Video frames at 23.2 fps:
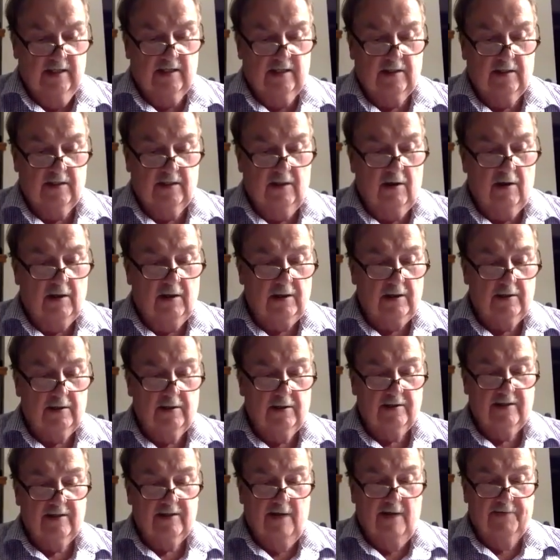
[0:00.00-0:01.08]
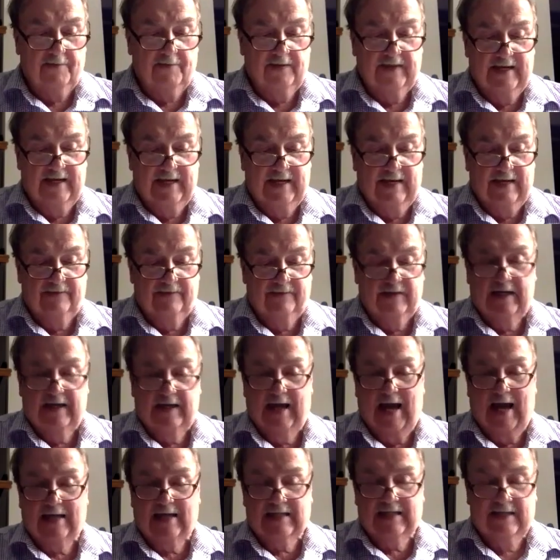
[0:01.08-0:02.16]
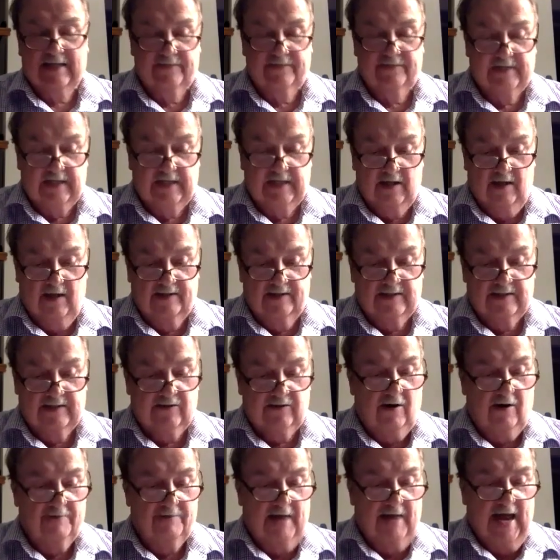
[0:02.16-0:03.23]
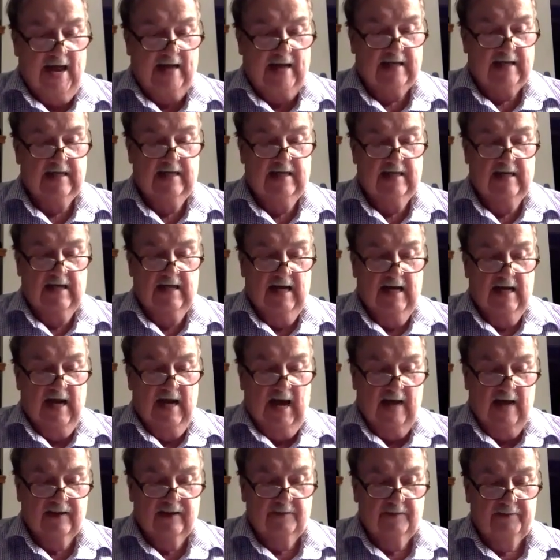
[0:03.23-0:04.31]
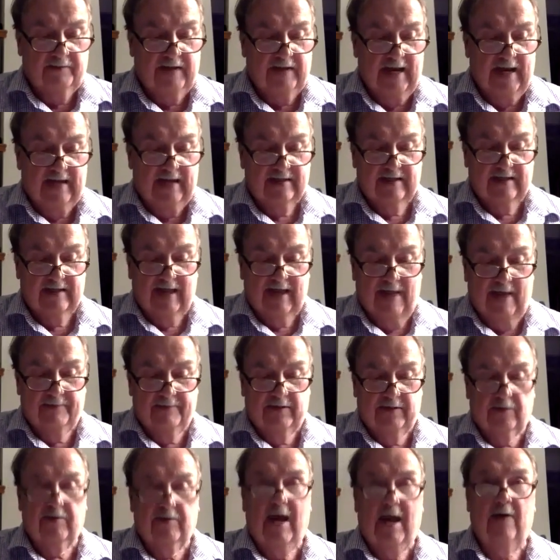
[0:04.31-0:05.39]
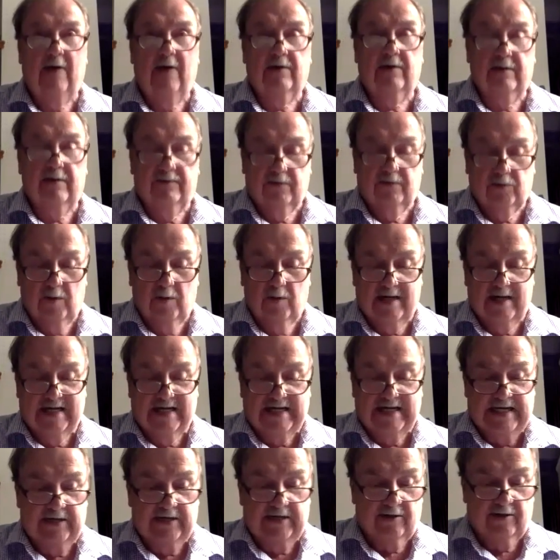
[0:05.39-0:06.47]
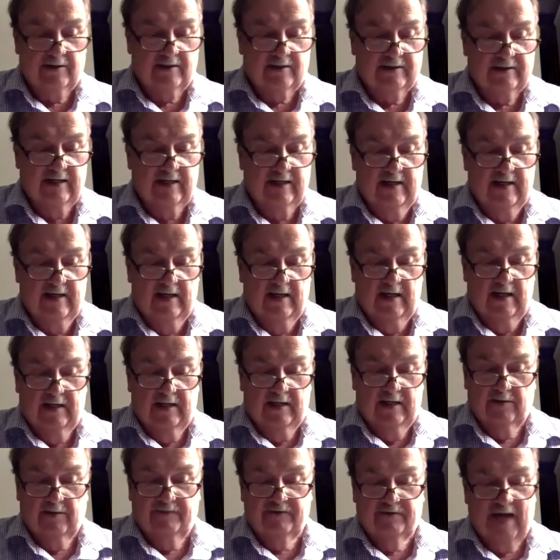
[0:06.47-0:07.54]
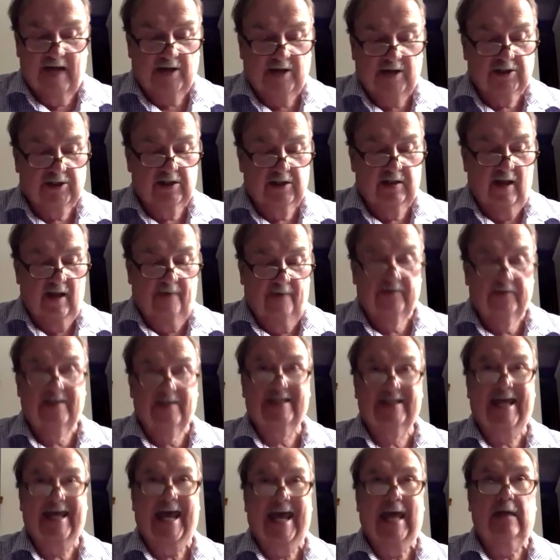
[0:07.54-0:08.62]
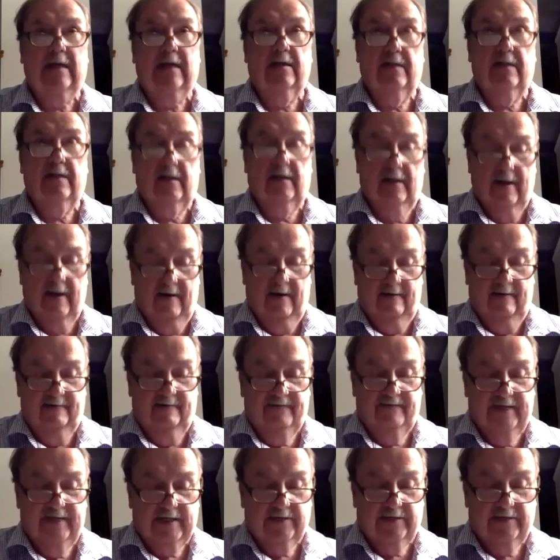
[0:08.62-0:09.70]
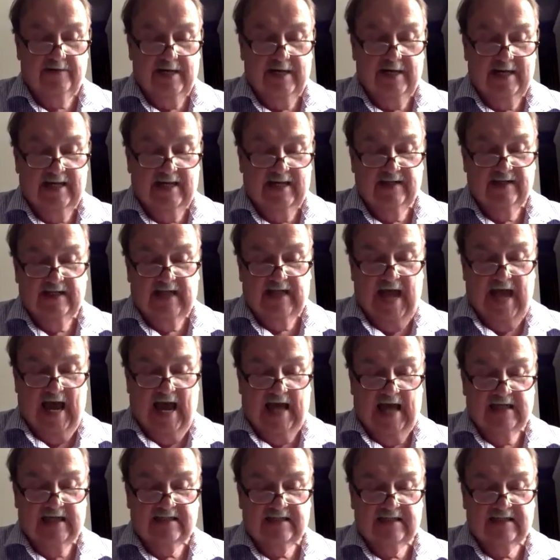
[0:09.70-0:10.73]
Clark looks up at the evening activity on the tarmac, at the planes that have been grounded for 20 years, the reflection of his candle flickering in the glass.